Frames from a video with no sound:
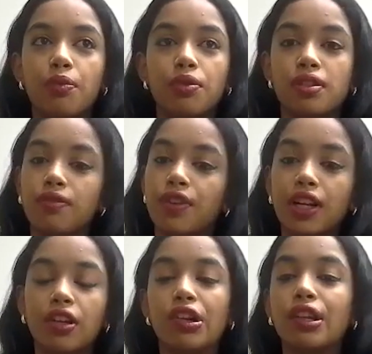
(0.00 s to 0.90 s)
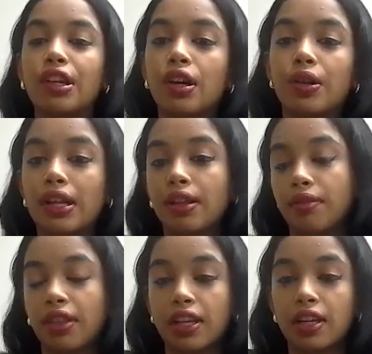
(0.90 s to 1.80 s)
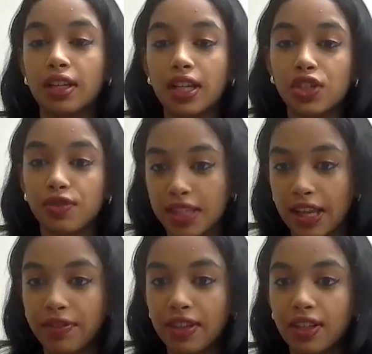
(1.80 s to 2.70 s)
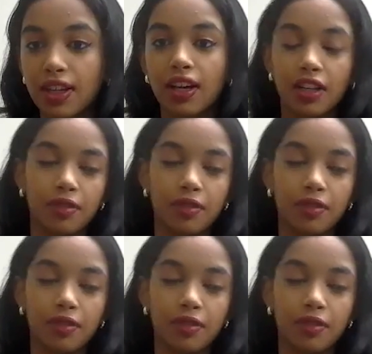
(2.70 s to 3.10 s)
I was very early on at the young age of 7.